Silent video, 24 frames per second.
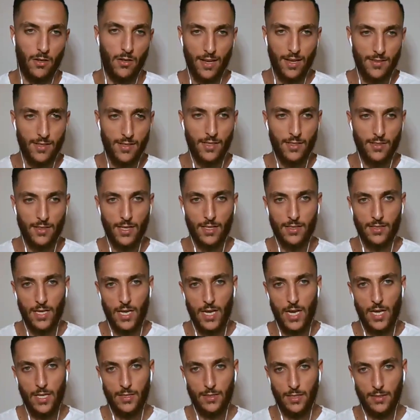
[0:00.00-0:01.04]
But I
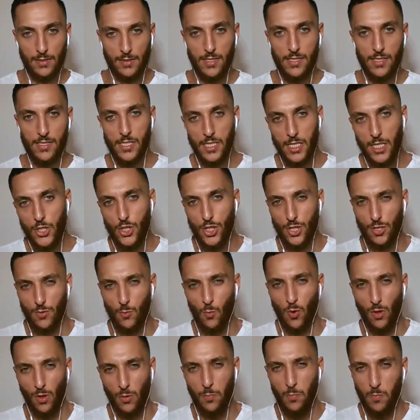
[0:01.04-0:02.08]
think that
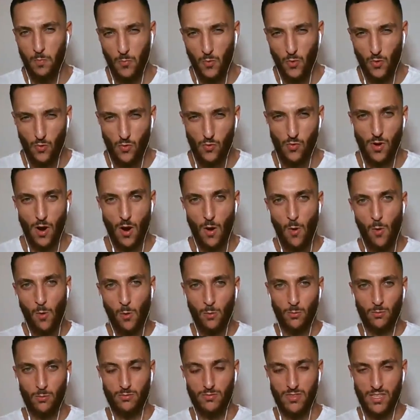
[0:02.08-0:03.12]
this niche will
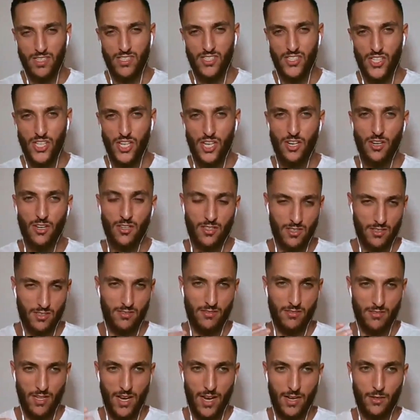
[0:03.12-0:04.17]
grow
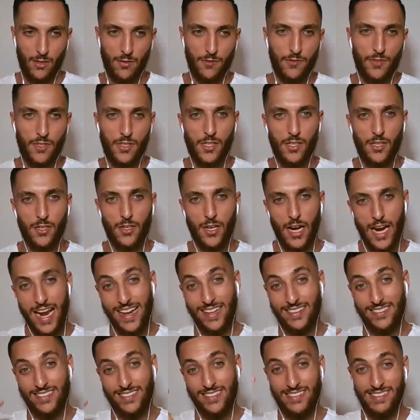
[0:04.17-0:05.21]
this year, the
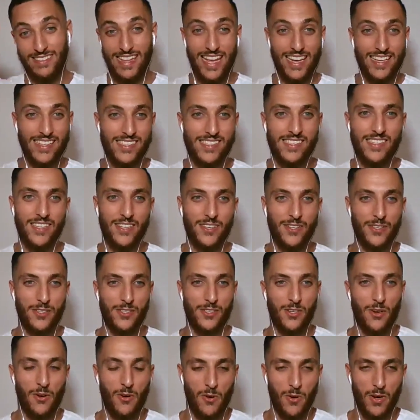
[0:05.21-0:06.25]
end of the year, and
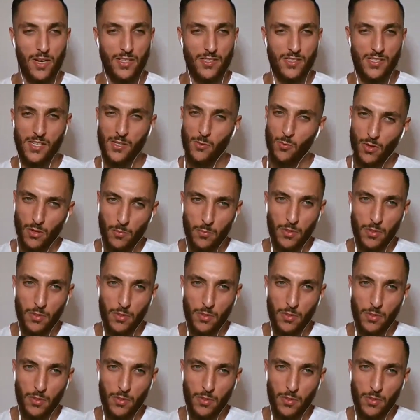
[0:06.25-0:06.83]
next year.